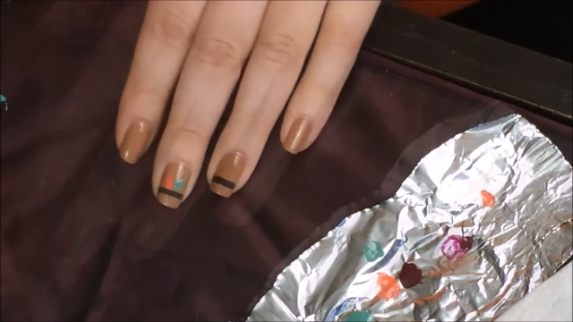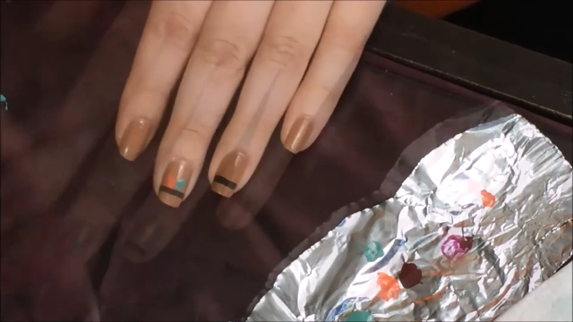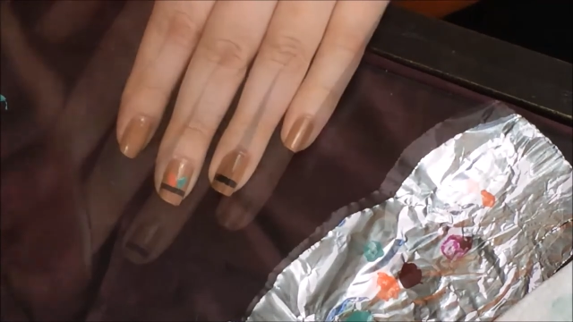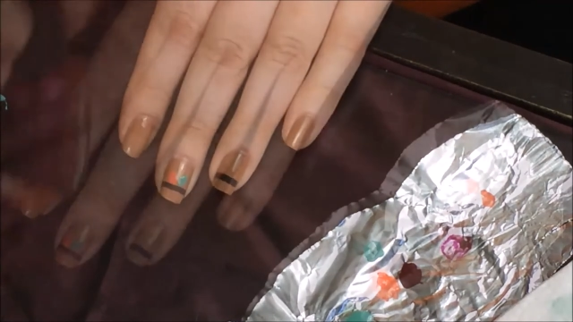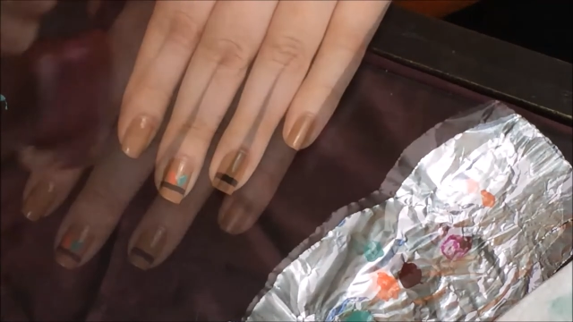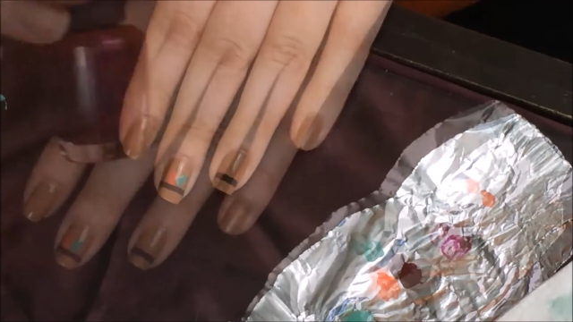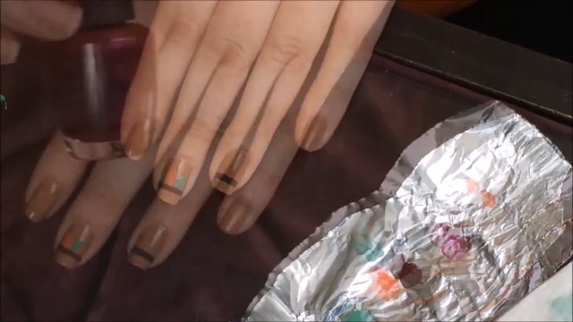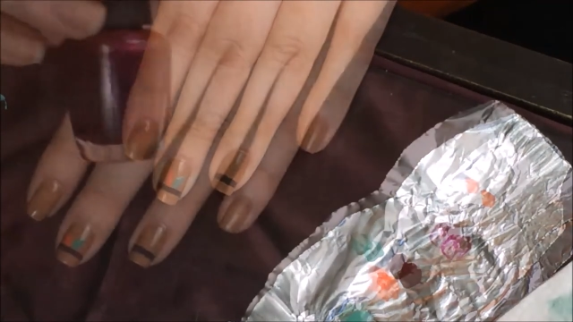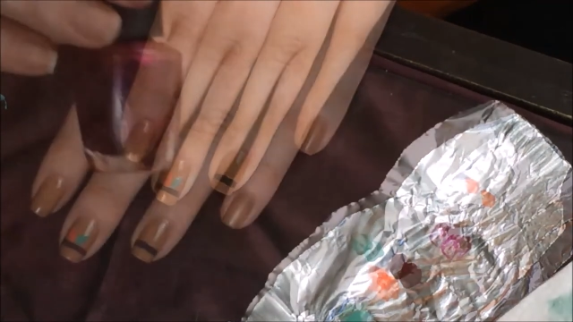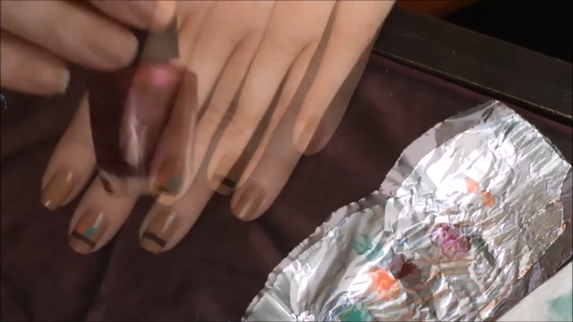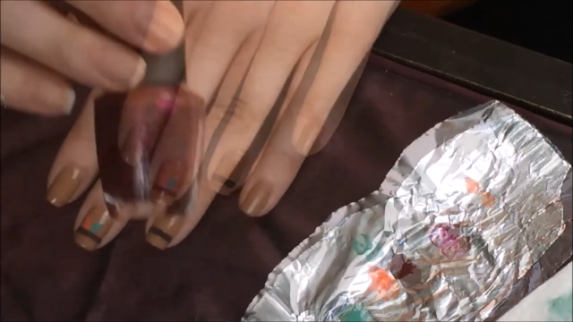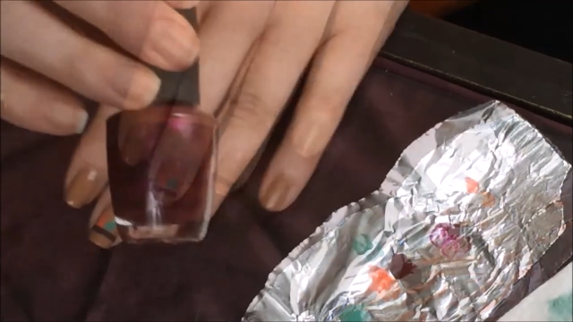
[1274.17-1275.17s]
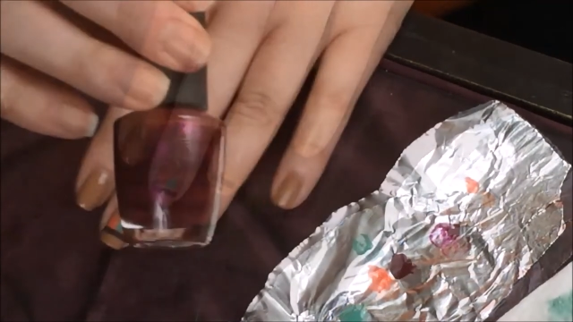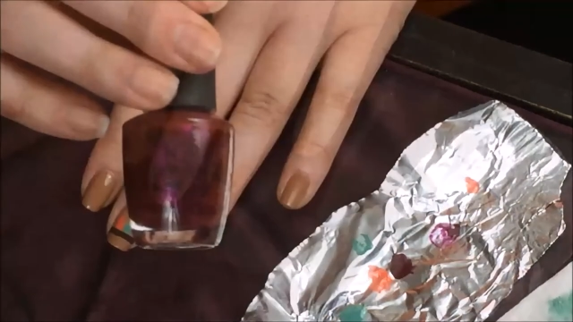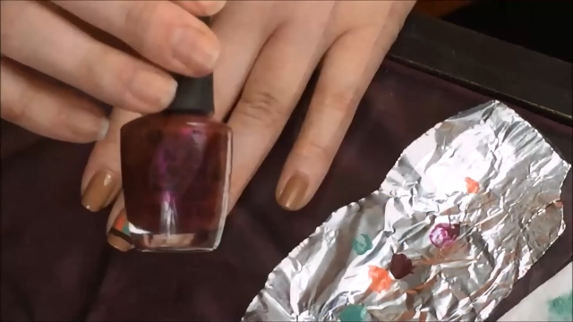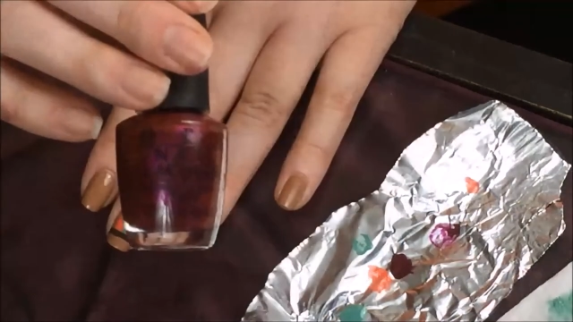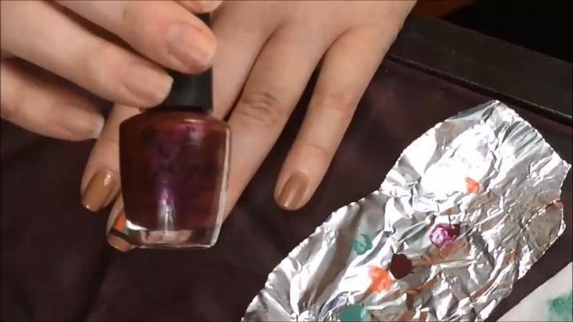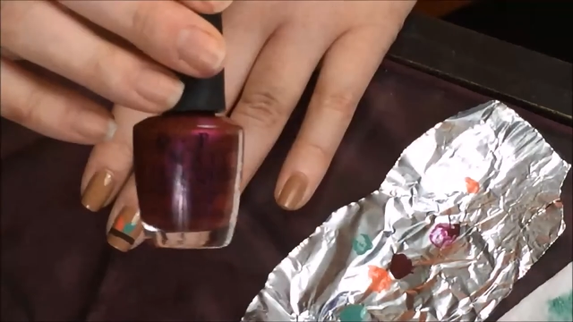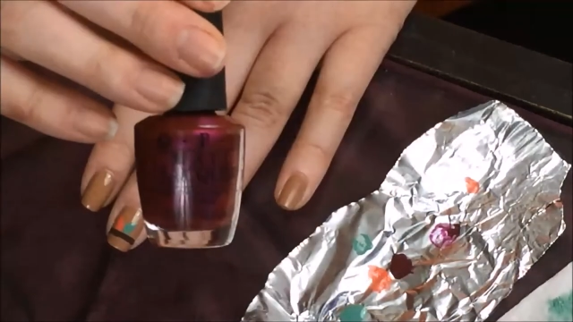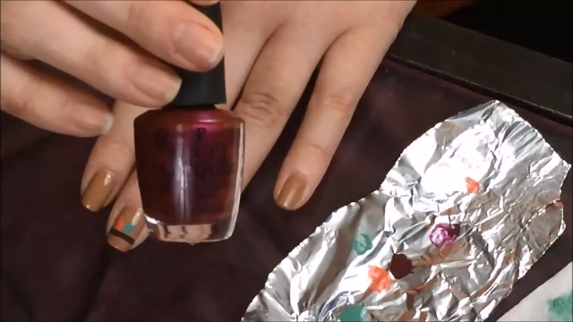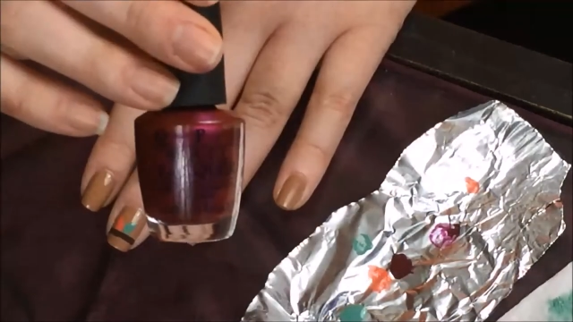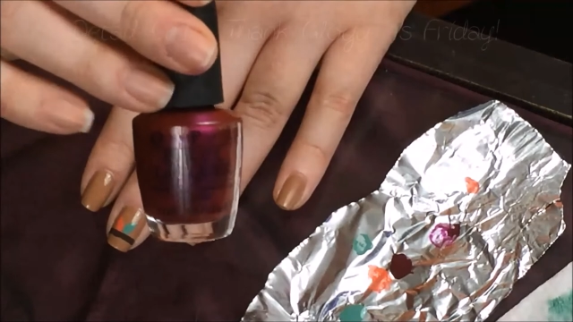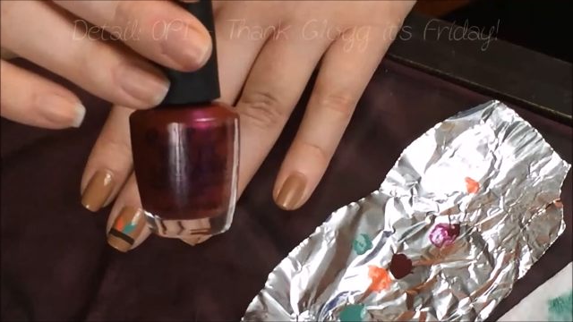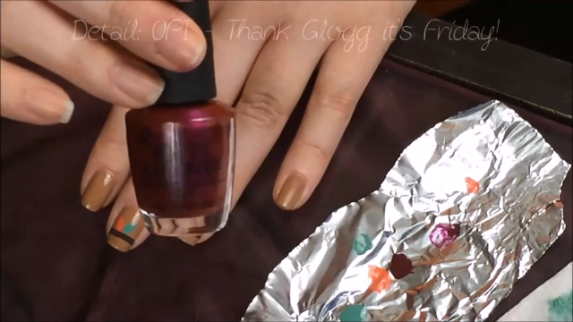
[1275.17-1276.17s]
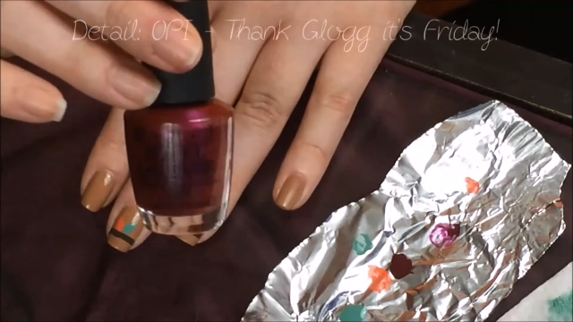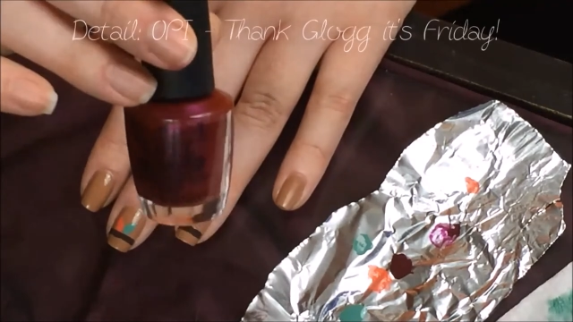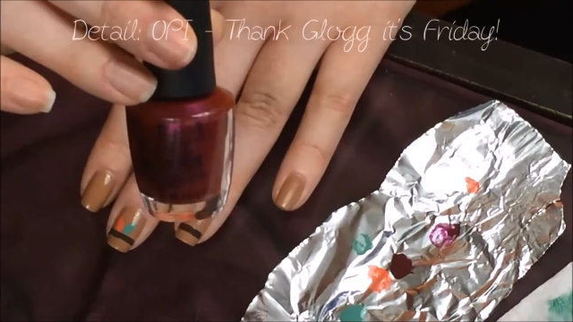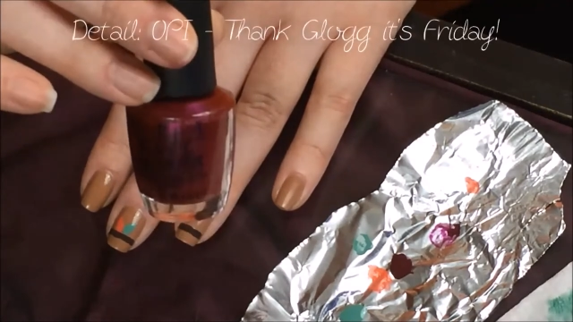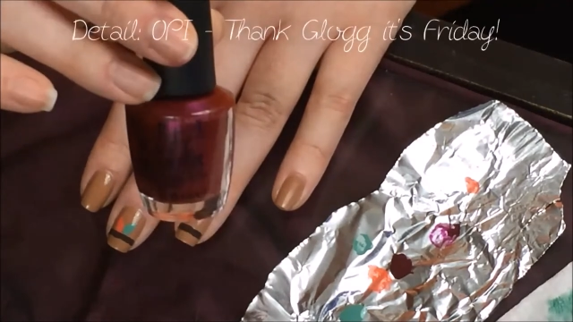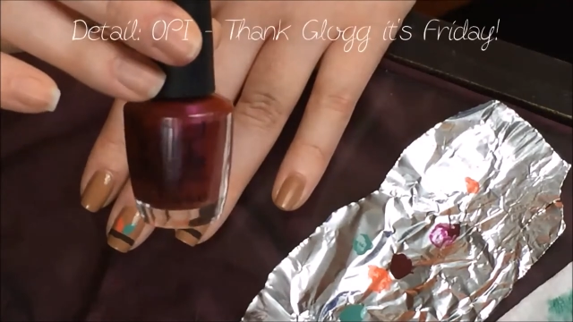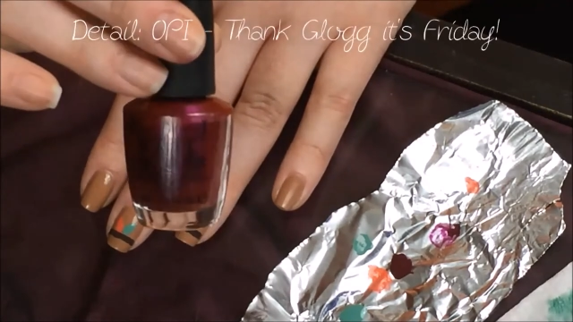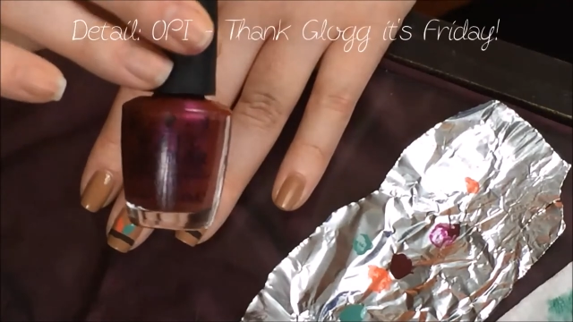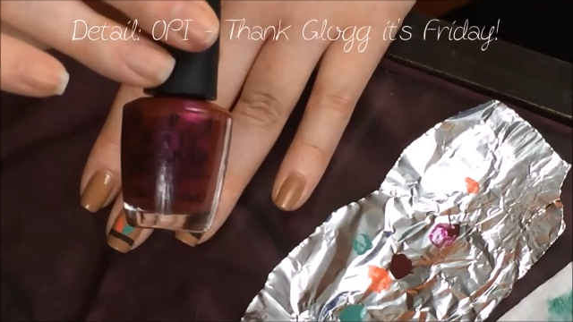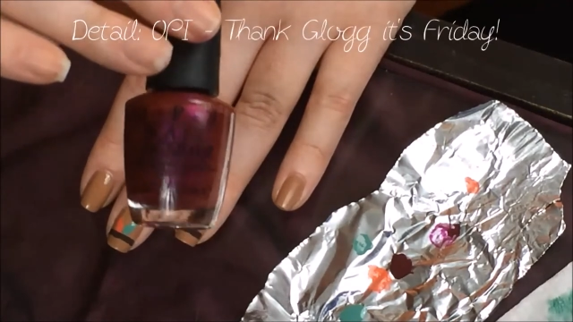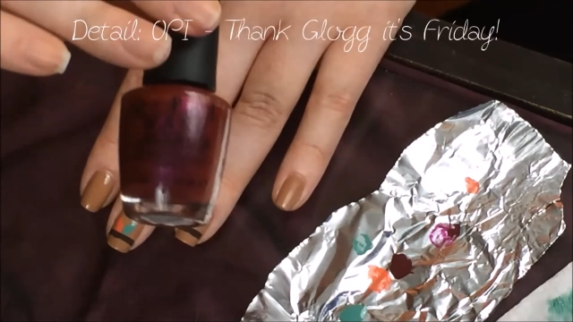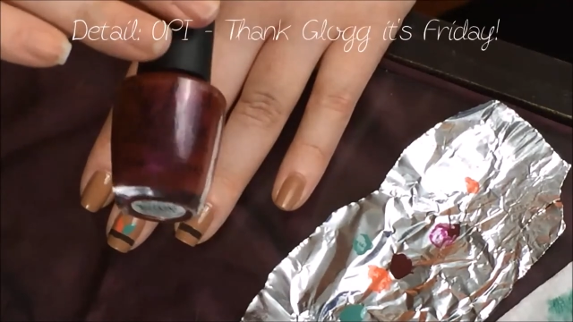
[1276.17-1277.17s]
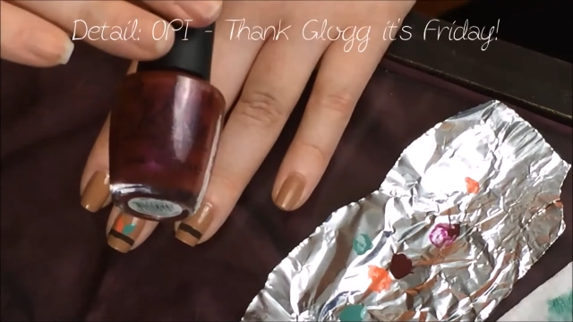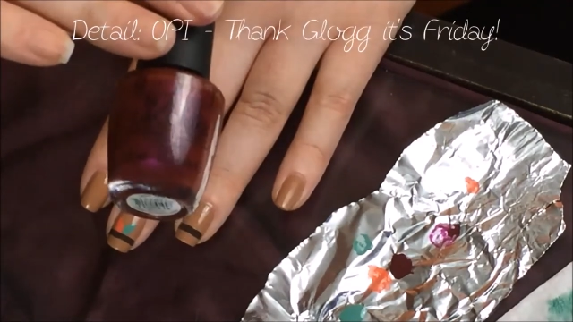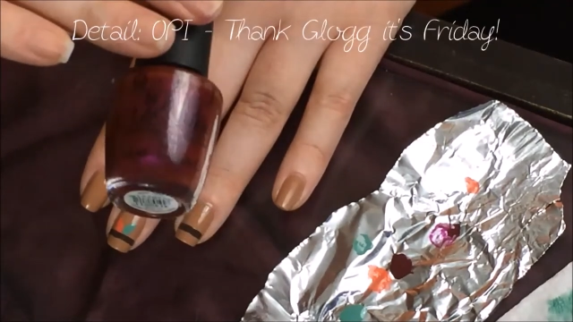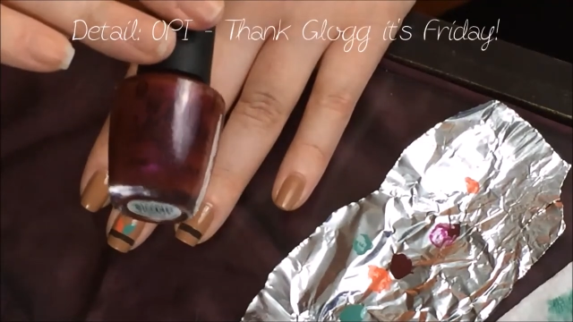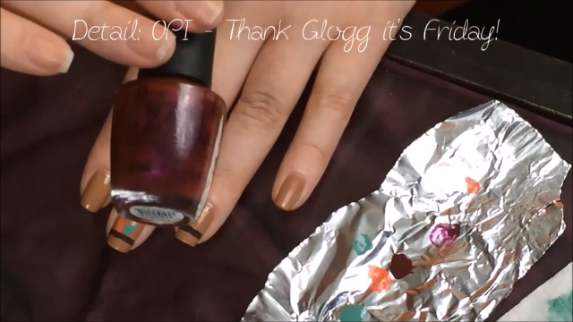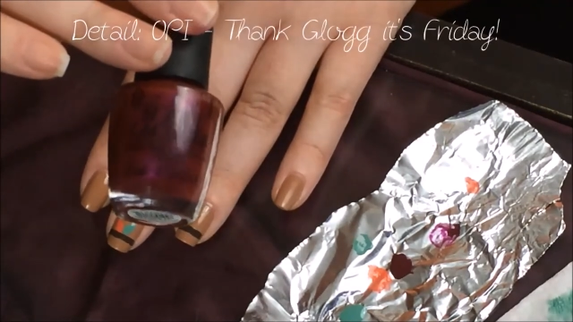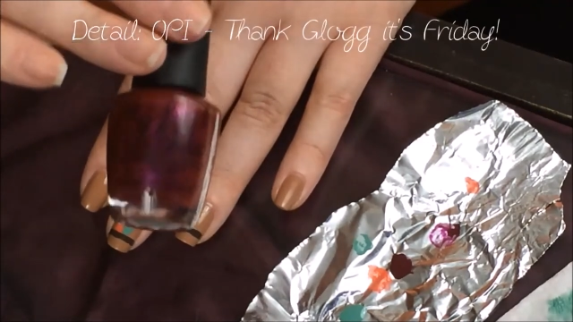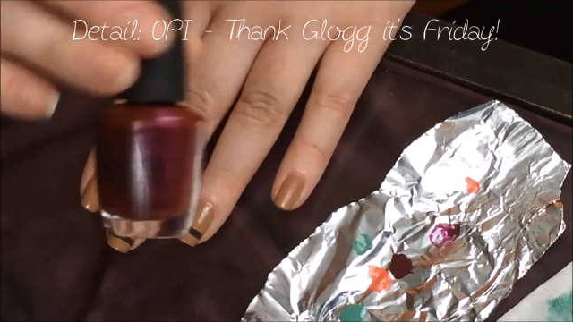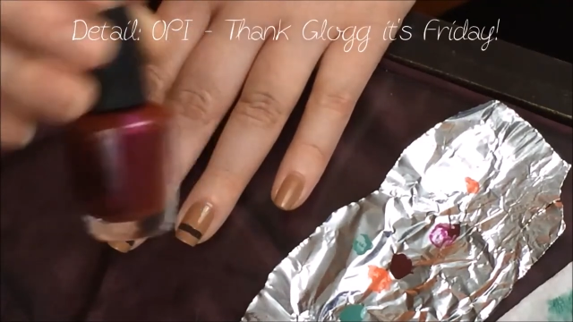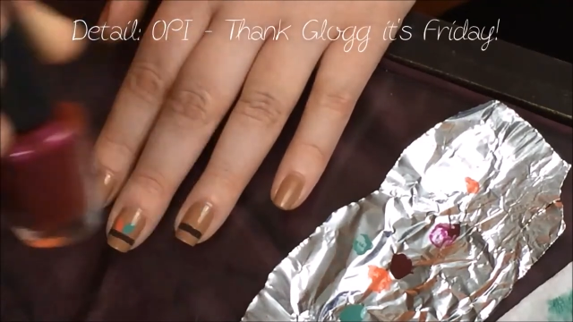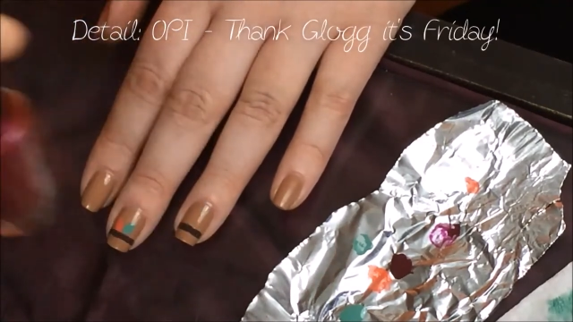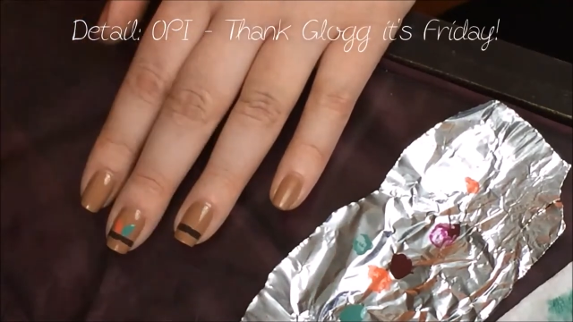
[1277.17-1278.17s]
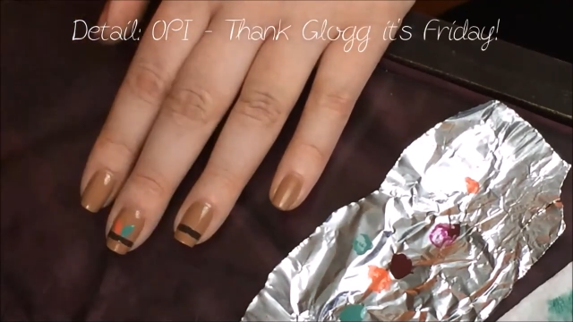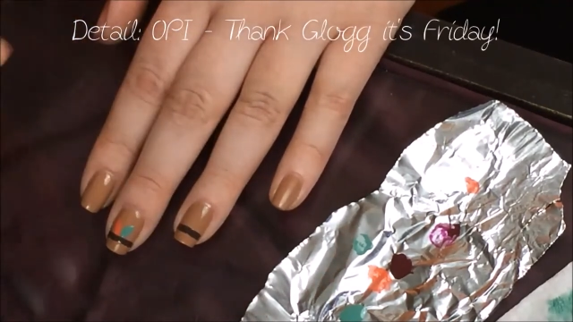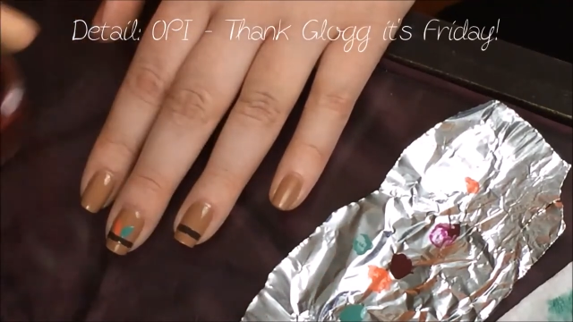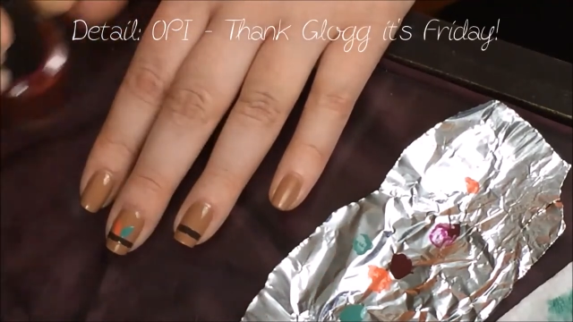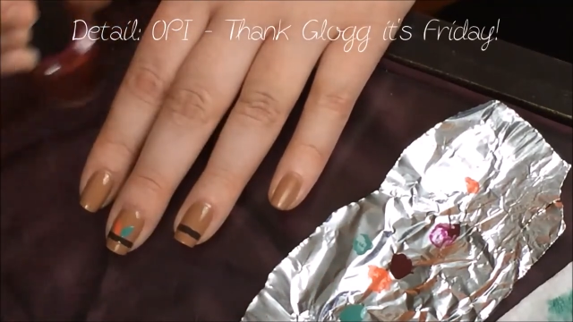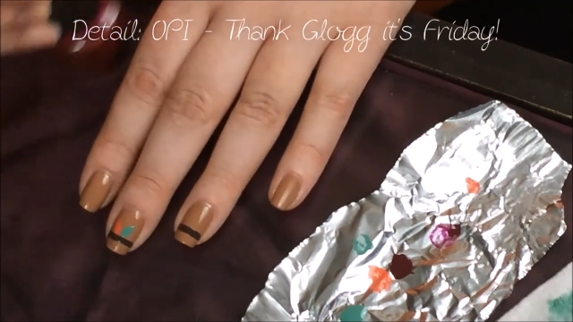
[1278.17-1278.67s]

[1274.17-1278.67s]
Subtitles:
Nobody's mouth can be seen.